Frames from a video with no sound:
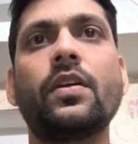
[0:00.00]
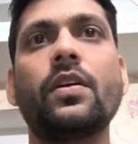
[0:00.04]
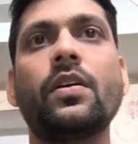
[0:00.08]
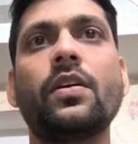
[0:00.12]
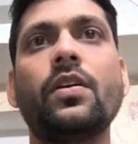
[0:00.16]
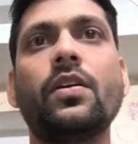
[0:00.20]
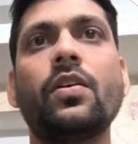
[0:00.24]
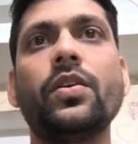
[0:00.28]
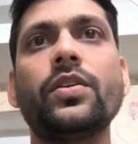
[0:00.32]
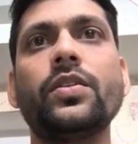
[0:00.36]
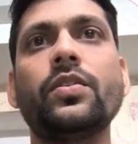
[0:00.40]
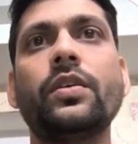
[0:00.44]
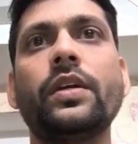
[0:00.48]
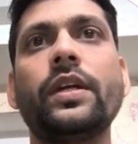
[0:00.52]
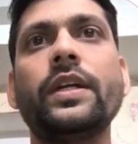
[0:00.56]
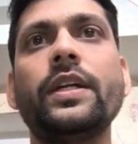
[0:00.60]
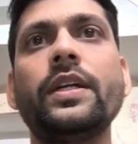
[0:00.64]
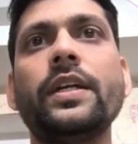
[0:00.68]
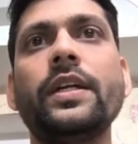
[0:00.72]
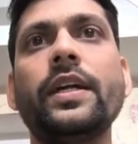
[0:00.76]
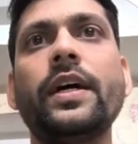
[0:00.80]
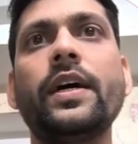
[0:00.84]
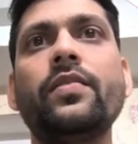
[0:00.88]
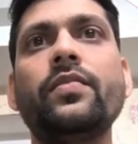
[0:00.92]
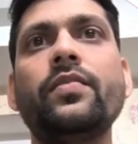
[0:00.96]
Okay, so till
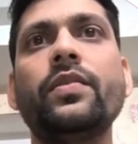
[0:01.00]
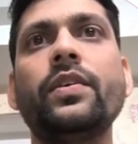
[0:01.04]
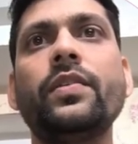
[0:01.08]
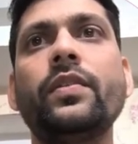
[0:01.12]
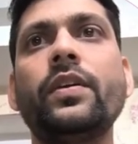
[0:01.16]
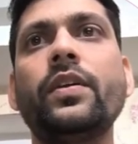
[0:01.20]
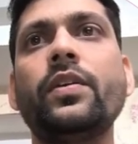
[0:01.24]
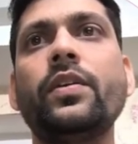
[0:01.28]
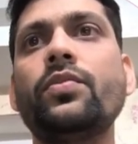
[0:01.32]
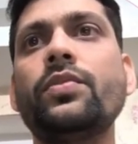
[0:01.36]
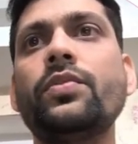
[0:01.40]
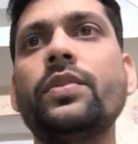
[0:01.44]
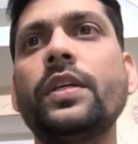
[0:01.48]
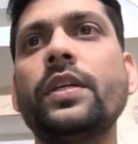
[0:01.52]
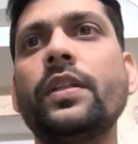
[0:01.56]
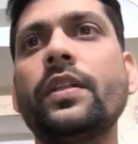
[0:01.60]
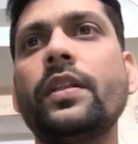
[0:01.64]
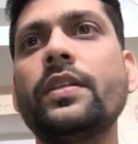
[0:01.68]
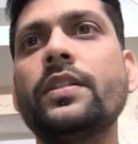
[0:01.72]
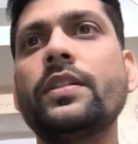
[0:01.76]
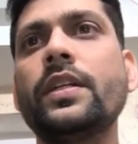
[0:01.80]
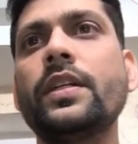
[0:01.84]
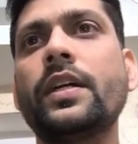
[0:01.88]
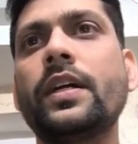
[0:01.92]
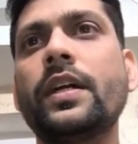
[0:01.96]
now we were using
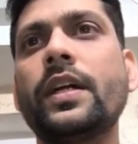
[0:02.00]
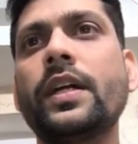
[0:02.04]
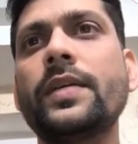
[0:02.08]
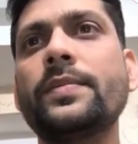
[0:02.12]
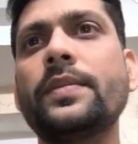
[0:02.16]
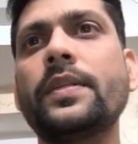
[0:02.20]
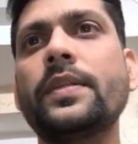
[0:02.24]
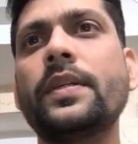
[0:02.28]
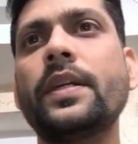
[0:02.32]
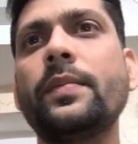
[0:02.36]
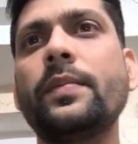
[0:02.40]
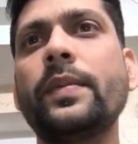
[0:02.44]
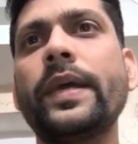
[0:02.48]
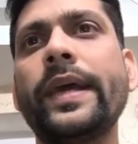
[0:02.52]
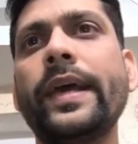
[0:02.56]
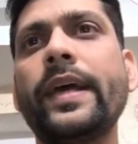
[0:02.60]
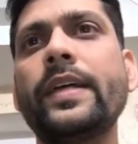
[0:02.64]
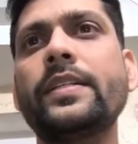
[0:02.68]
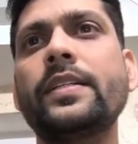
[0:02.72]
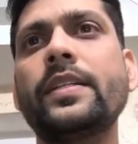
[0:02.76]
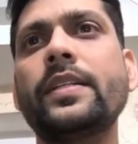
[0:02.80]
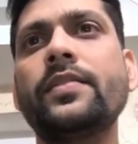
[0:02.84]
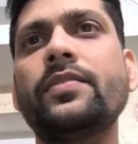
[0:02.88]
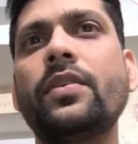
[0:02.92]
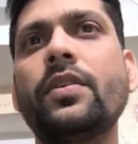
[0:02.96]
this trips DB as
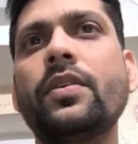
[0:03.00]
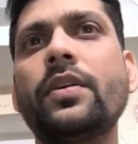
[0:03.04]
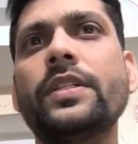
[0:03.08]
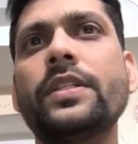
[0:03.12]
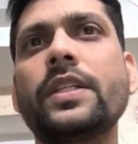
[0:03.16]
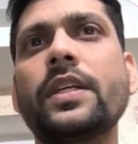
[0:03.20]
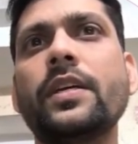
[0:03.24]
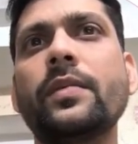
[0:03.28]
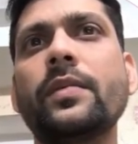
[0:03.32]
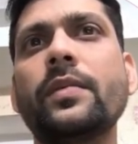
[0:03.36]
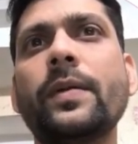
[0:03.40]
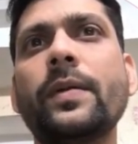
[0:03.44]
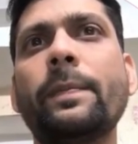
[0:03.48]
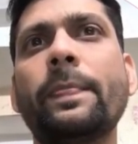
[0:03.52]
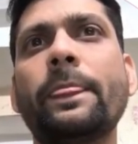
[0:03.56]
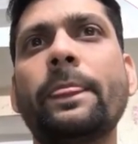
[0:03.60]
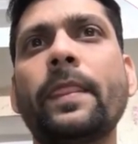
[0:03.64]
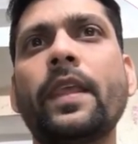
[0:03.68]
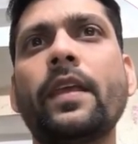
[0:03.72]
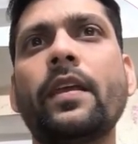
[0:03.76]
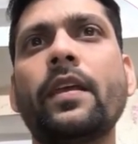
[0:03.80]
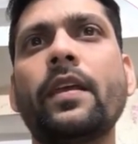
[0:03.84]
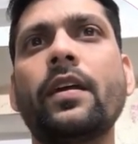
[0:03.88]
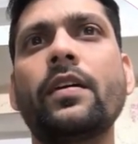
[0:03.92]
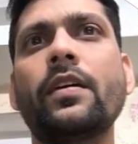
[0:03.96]
default schema,
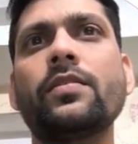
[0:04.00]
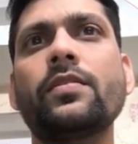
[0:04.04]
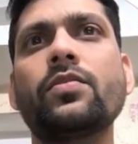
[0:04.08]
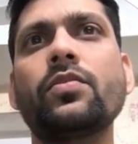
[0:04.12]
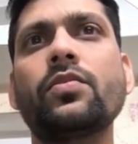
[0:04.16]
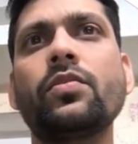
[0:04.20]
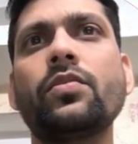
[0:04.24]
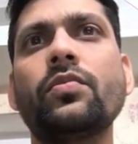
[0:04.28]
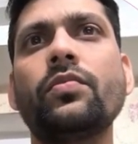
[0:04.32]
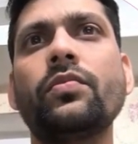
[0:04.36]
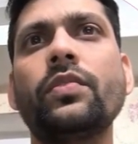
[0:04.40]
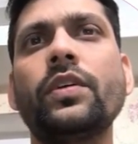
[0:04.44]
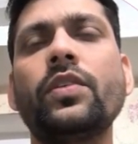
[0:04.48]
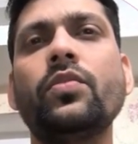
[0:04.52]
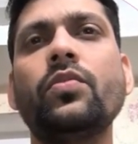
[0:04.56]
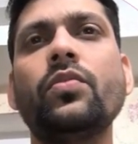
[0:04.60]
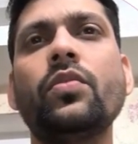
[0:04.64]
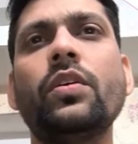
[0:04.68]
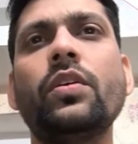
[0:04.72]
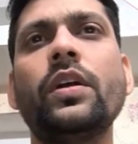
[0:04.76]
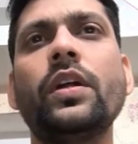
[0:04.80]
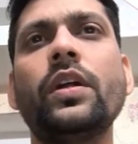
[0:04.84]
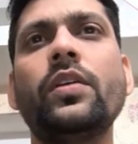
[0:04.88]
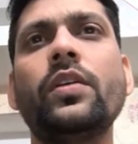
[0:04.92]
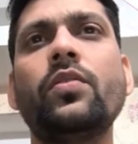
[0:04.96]
so we do
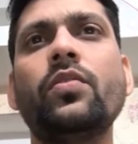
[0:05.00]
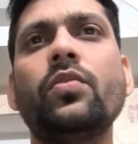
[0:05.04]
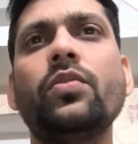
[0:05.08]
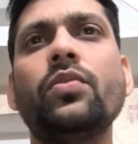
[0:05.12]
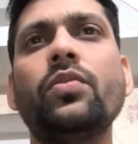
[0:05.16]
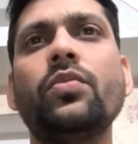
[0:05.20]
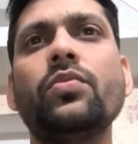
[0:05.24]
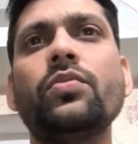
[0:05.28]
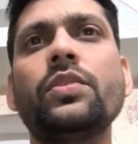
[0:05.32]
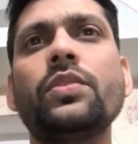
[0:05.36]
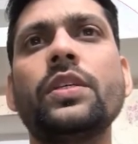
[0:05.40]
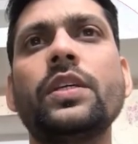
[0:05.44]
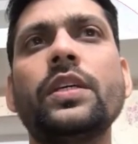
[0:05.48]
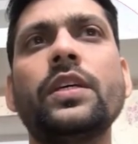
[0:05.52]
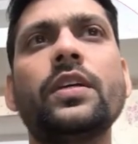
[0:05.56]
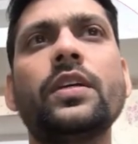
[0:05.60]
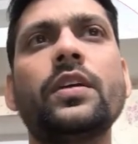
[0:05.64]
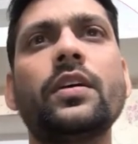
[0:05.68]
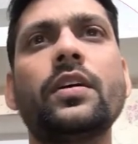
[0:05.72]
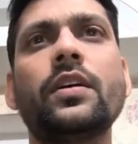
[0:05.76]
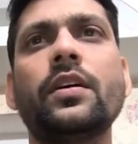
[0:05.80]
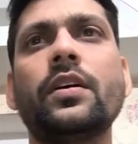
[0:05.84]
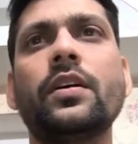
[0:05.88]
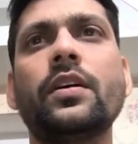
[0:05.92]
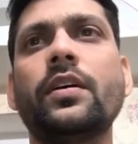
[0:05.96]
not need to use here
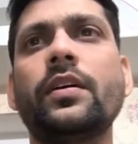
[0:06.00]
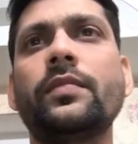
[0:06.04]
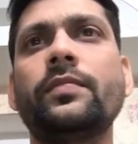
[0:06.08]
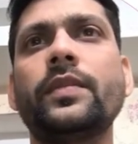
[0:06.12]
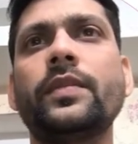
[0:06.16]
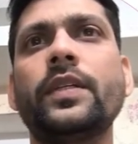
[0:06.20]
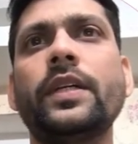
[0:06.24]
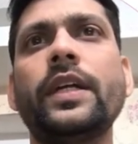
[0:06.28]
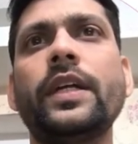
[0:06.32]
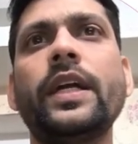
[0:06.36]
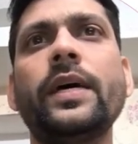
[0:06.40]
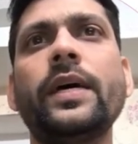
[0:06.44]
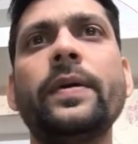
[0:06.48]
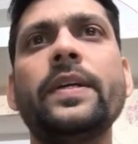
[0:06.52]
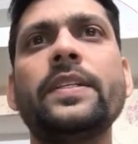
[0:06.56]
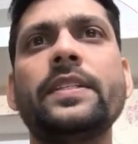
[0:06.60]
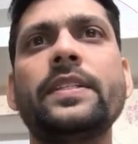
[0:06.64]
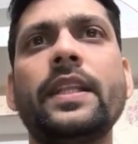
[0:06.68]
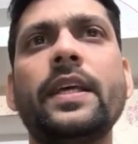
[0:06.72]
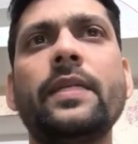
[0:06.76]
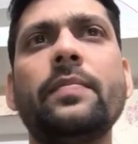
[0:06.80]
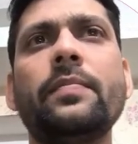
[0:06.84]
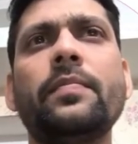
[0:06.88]
database name.